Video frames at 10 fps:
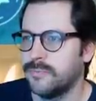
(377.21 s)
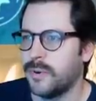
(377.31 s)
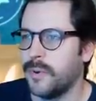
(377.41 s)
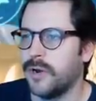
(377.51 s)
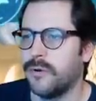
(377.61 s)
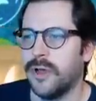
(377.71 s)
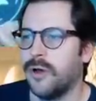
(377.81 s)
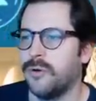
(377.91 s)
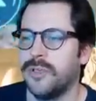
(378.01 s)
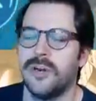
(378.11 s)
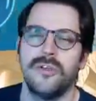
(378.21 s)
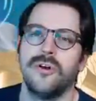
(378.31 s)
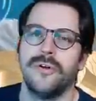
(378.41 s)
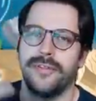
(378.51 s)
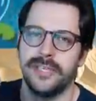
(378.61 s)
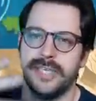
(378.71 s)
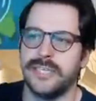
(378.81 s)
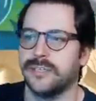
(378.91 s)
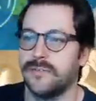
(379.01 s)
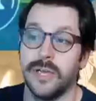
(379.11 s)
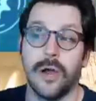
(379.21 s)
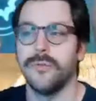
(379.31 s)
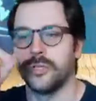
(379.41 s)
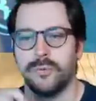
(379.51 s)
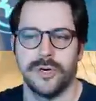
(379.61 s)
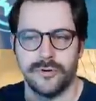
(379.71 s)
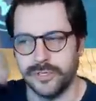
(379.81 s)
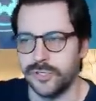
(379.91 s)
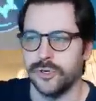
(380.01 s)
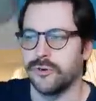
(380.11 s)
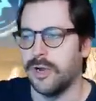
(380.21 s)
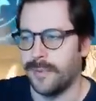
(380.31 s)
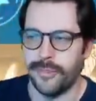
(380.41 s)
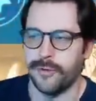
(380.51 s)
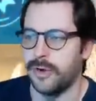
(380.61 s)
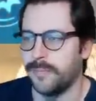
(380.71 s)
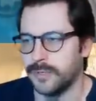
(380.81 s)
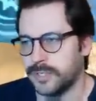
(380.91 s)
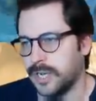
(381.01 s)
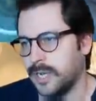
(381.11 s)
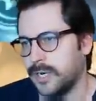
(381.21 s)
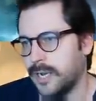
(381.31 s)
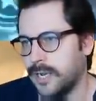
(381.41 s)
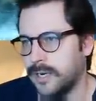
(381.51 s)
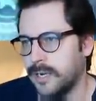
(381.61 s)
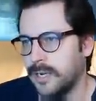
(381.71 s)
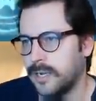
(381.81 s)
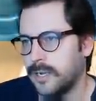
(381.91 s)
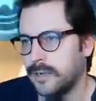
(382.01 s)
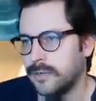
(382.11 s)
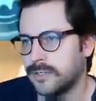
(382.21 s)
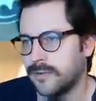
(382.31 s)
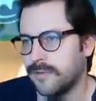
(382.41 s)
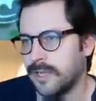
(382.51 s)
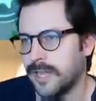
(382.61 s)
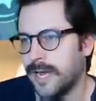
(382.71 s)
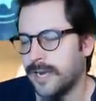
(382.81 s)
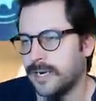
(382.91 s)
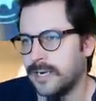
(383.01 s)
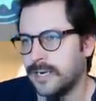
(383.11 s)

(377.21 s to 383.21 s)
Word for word: But we don't know, you know, you don't know the details of like, oh, this one increases your crit by 30% and stuff like that.